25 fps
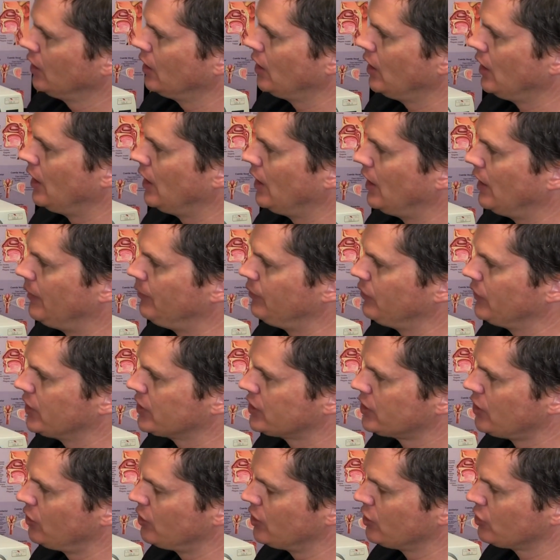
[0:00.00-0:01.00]
Um,
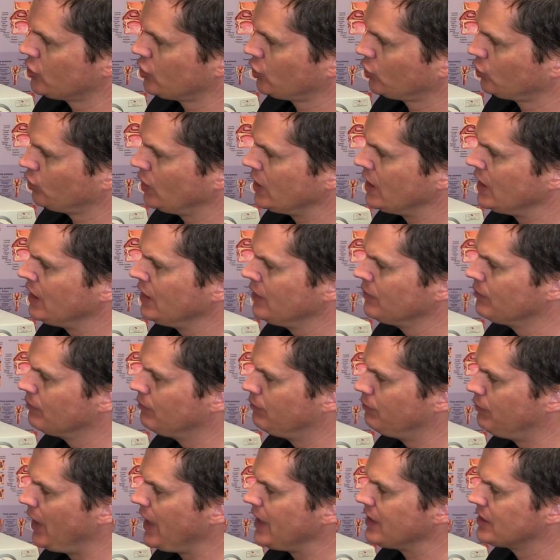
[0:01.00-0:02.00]
so there's three
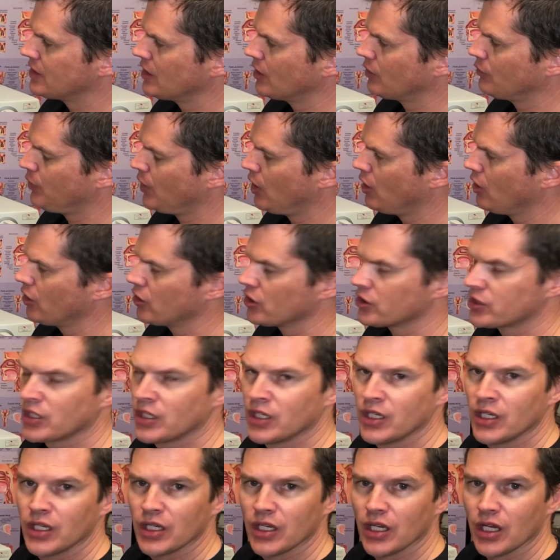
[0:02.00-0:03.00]
basic part
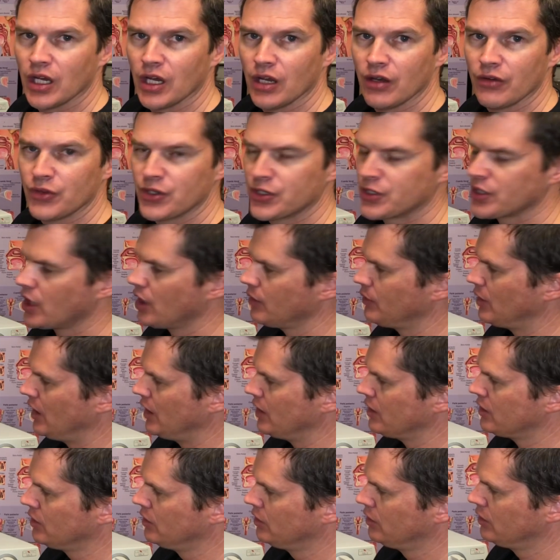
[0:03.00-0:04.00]
of the
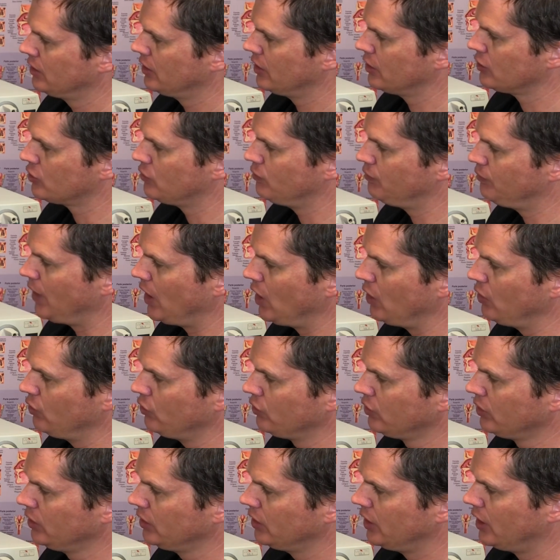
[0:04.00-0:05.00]
turbinate. There's
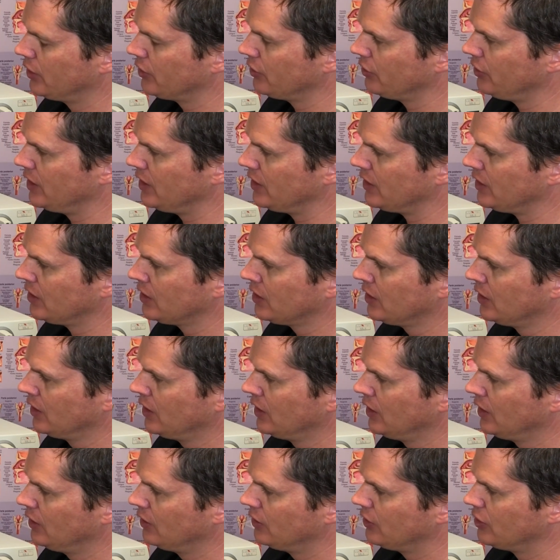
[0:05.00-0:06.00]
bone underneath it,
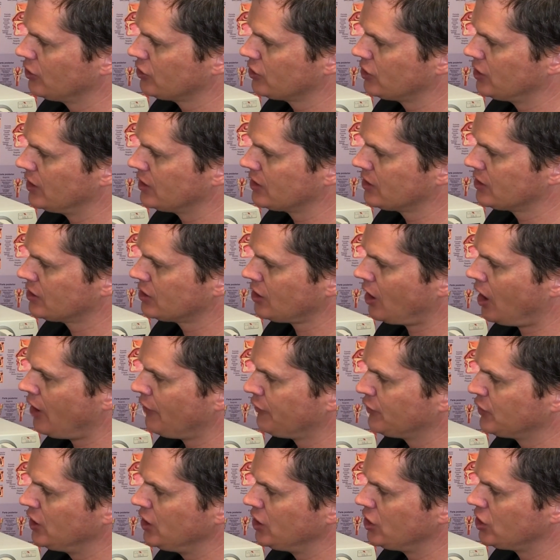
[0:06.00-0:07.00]
there's this
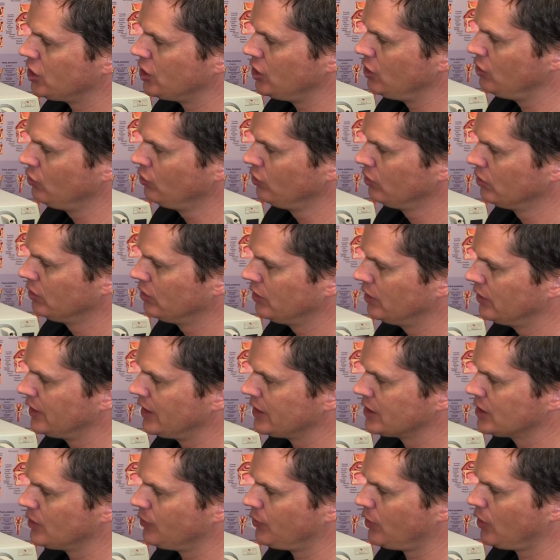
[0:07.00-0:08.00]
soft tissue, and
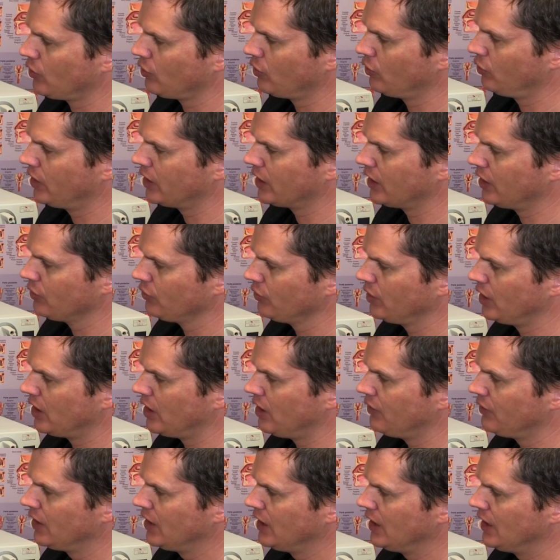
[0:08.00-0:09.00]
that's the part we want to get rid
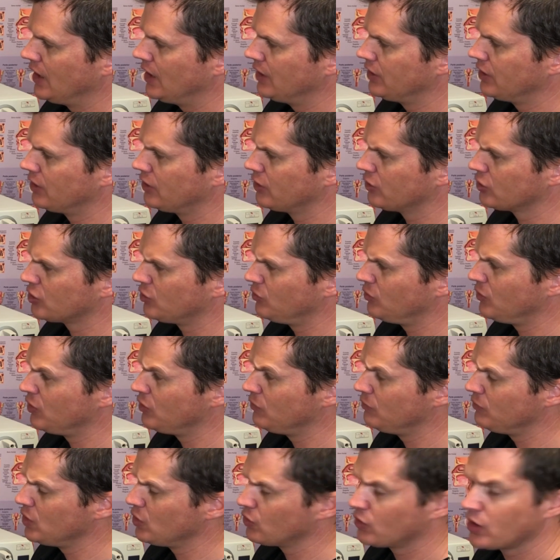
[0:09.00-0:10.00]
of, and then there's a
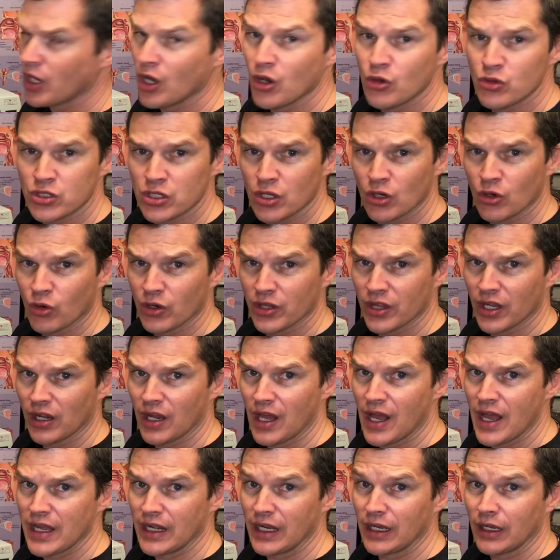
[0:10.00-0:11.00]
mucosa or the
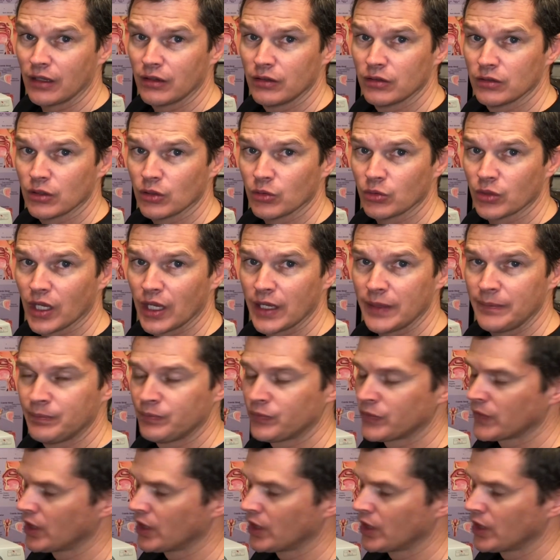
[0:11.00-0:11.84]
lining, okay?